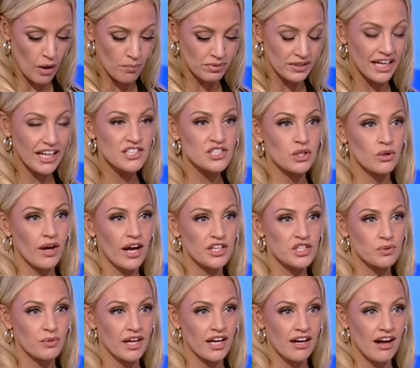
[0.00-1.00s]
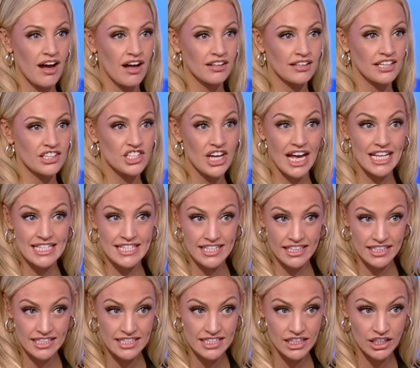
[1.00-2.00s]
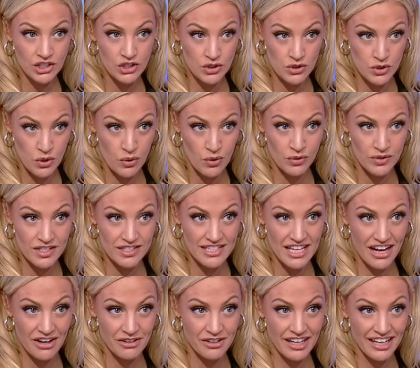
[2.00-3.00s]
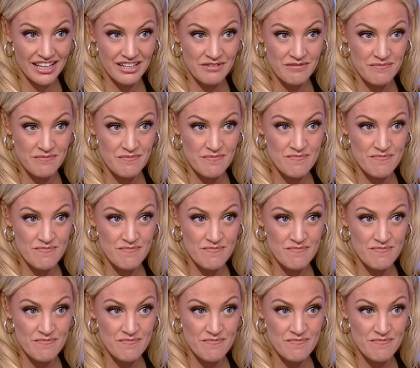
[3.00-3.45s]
plan to graduate college at 16 years old, is that right?